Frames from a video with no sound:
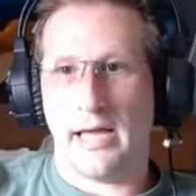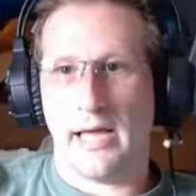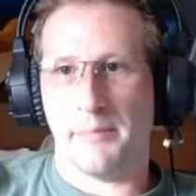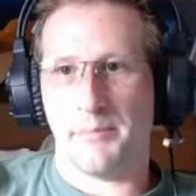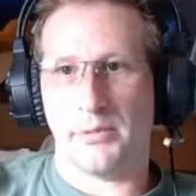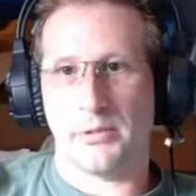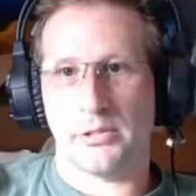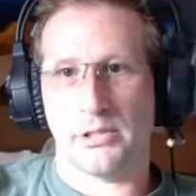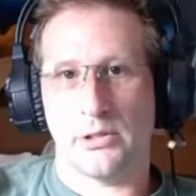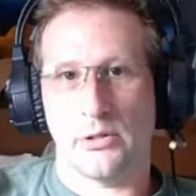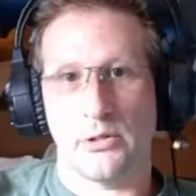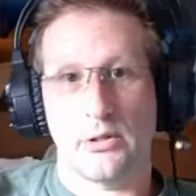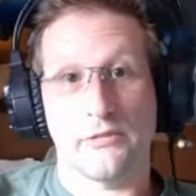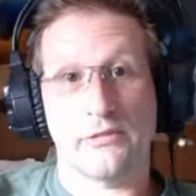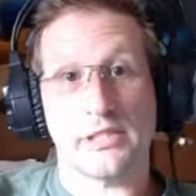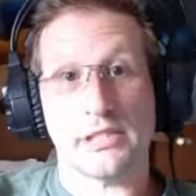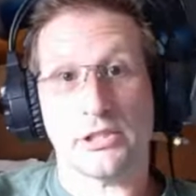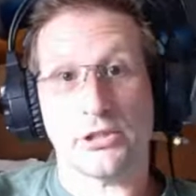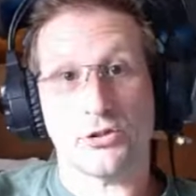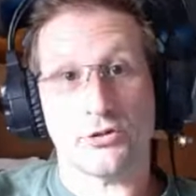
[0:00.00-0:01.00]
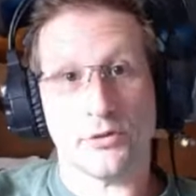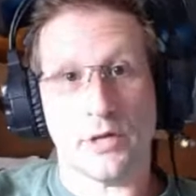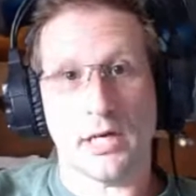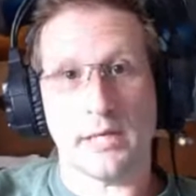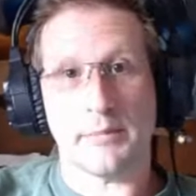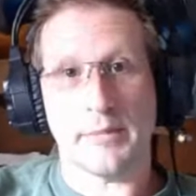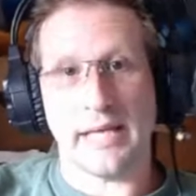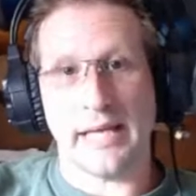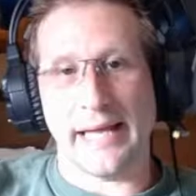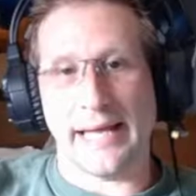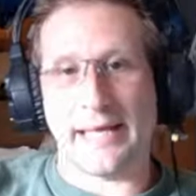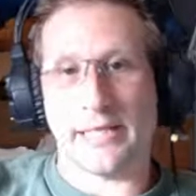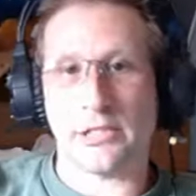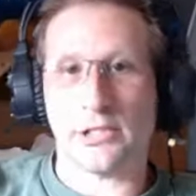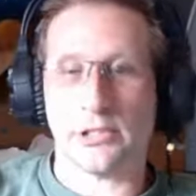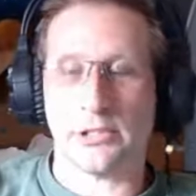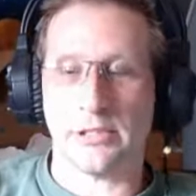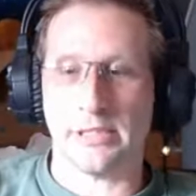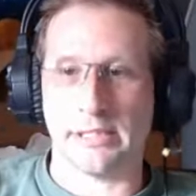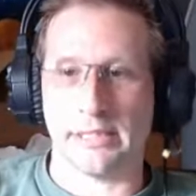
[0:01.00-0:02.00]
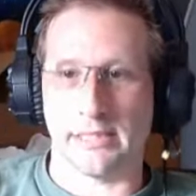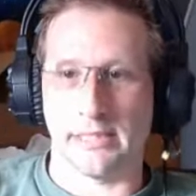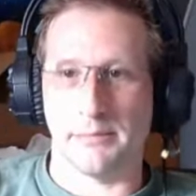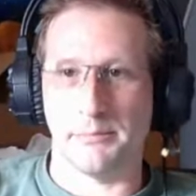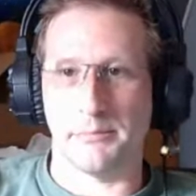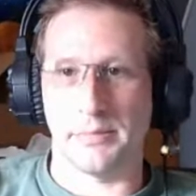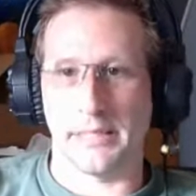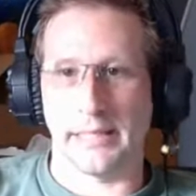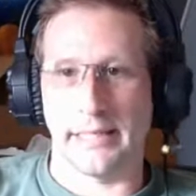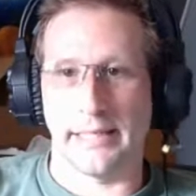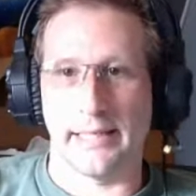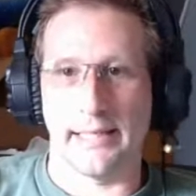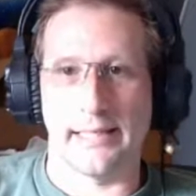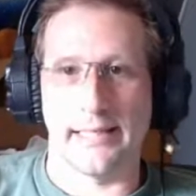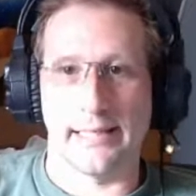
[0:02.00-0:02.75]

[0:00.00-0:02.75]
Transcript: episode of Astronomy Answered Simply.